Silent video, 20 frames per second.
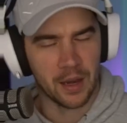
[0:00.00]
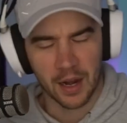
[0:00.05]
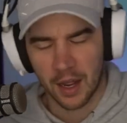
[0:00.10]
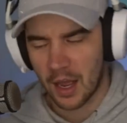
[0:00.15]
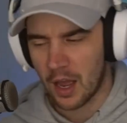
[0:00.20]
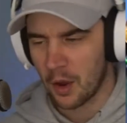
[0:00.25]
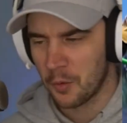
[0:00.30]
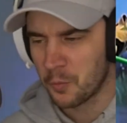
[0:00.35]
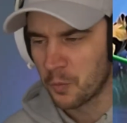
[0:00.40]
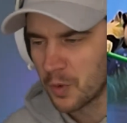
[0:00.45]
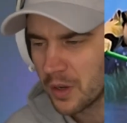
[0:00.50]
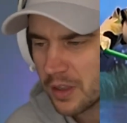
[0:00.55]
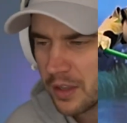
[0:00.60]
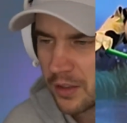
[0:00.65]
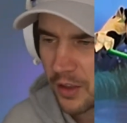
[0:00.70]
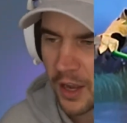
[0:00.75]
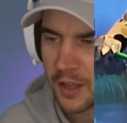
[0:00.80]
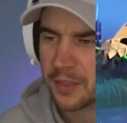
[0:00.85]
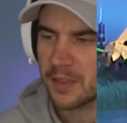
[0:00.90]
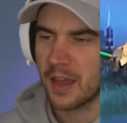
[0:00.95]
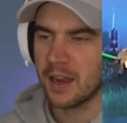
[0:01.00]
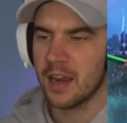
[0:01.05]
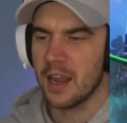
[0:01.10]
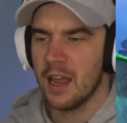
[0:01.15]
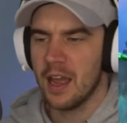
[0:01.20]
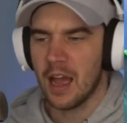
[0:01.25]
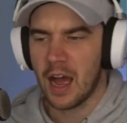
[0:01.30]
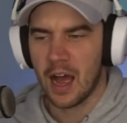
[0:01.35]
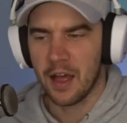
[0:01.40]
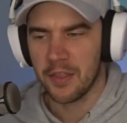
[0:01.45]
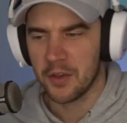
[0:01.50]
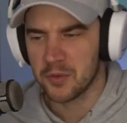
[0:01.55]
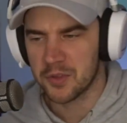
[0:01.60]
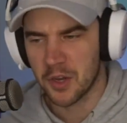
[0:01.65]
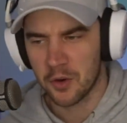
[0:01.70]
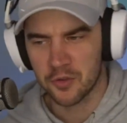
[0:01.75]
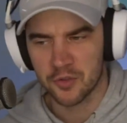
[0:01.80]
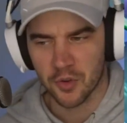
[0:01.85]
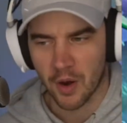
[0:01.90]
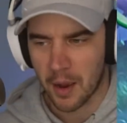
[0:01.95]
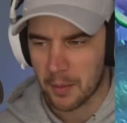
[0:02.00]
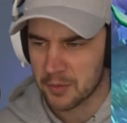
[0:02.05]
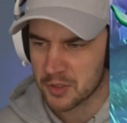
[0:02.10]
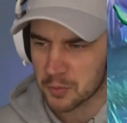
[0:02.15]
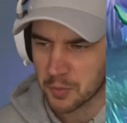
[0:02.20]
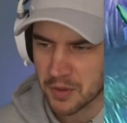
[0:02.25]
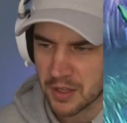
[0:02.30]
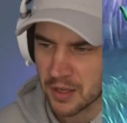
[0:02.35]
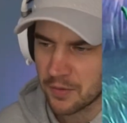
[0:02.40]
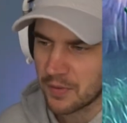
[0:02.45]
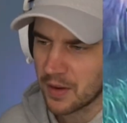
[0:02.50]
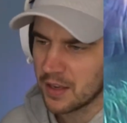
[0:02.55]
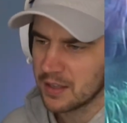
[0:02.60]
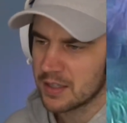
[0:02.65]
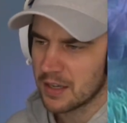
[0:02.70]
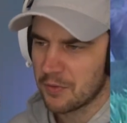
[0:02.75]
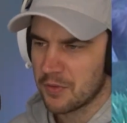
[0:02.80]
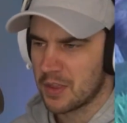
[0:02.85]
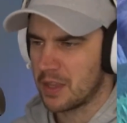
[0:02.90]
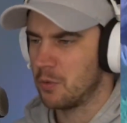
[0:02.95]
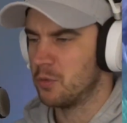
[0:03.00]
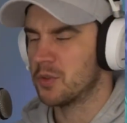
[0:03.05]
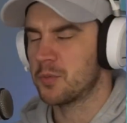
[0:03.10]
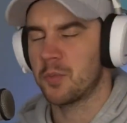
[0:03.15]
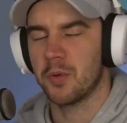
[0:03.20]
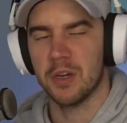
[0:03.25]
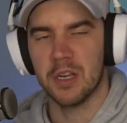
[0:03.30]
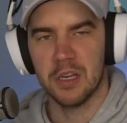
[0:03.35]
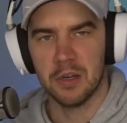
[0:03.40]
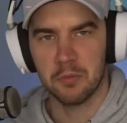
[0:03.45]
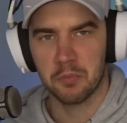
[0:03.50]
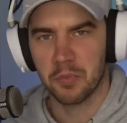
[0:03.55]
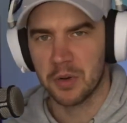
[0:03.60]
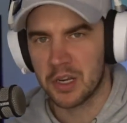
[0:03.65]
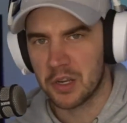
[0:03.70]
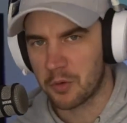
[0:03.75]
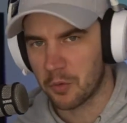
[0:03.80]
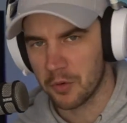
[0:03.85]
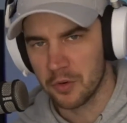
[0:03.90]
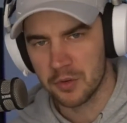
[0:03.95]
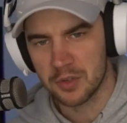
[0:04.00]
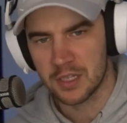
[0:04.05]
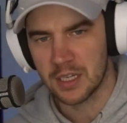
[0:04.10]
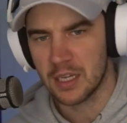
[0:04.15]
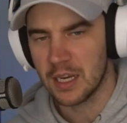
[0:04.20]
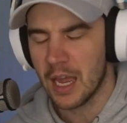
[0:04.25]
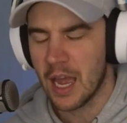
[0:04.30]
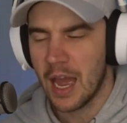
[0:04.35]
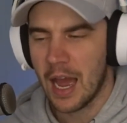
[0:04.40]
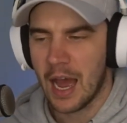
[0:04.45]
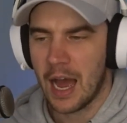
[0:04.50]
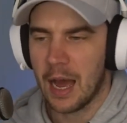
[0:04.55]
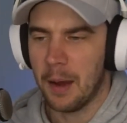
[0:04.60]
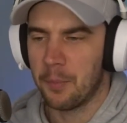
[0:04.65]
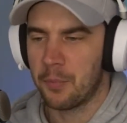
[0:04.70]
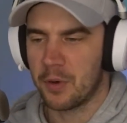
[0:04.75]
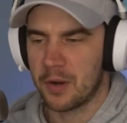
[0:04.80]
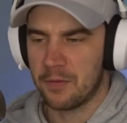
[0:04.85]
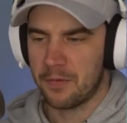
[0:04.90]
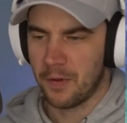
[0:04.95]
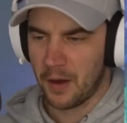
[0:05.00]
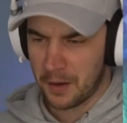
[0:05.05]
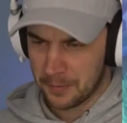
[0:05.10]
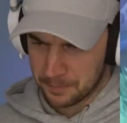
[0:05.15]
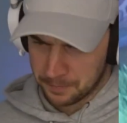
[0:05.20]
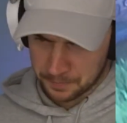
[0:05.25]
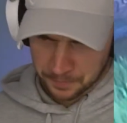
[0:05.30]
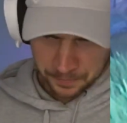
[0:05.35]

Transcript: I really like that. There was no dramas with the event. Everything was pretty cruisy, pretty fun.